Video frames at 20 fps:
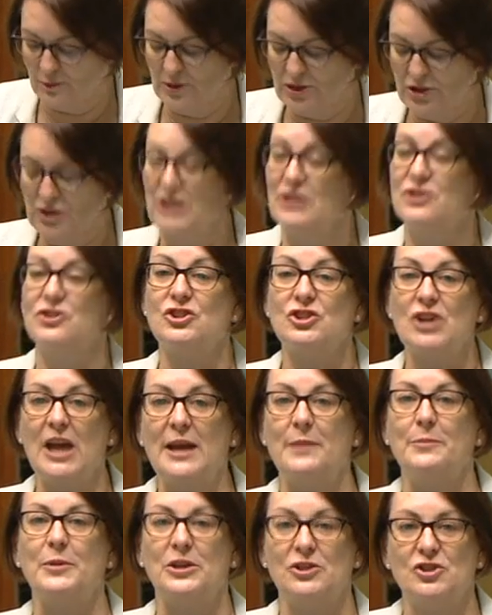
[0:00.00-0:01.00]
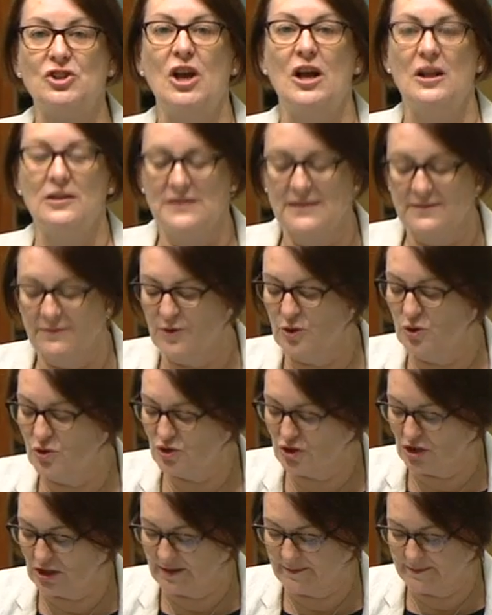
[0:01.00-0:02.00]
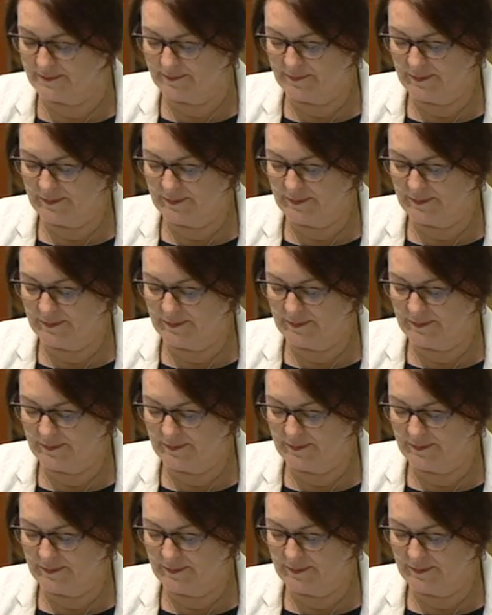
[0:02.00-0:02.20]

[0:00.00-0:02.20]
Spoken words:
which can shape a child's future.